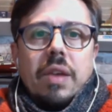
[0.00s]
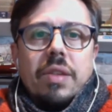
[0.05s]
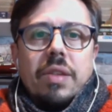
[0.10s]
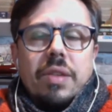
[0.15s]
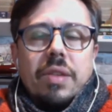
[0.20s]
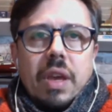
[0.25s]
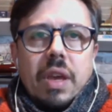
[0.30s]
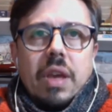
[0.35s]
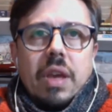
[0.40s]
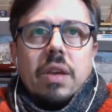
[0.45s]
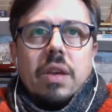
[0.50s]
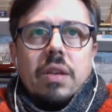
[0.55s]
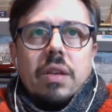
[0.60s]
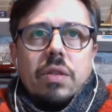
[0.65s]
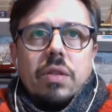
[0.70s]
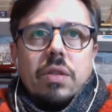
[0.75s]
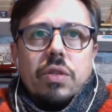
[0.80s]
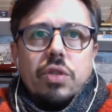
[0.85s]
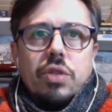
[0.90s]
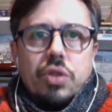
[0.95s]
think
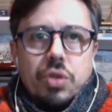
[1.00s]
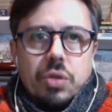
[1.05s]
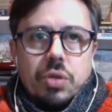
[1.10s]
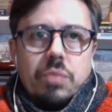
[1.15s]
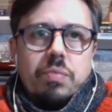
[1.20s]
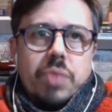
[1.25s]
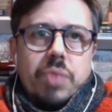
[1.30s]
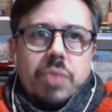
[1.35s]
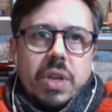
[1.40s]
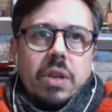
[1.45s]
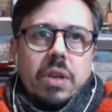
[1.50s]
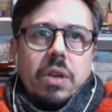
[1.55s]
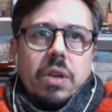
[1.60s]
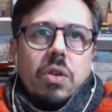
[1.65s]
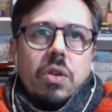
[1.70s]
there should be,